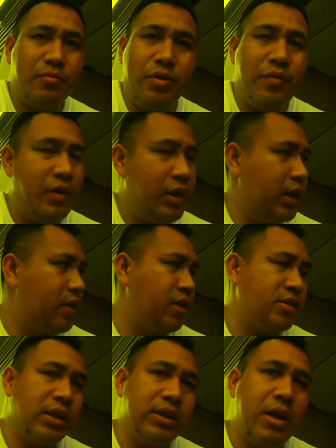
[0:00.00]
riveting and
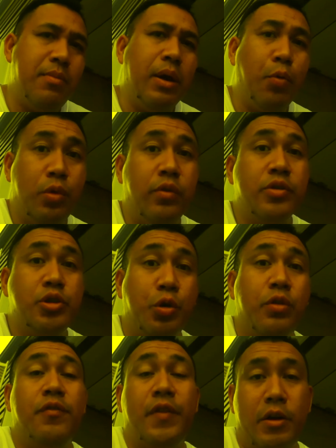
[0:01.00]
things like that, but I will show
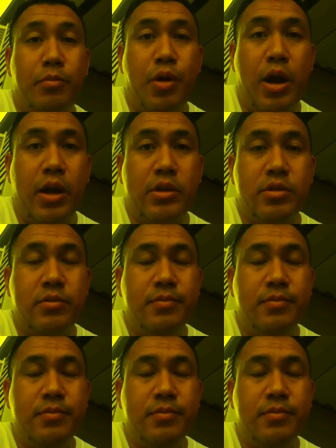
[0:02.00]
you the final product.